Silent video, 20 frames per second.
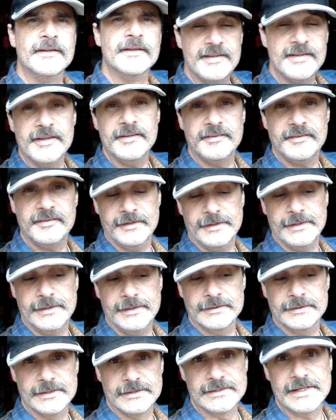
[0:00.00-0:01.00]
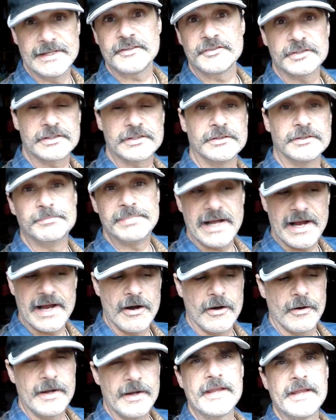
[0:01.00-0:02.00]
DC electrical
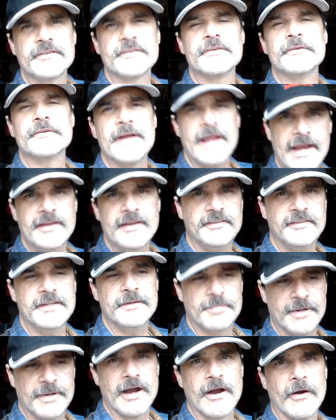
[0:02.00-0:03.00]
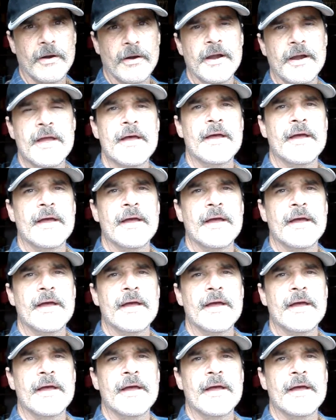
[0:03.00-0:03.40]
power into AC power.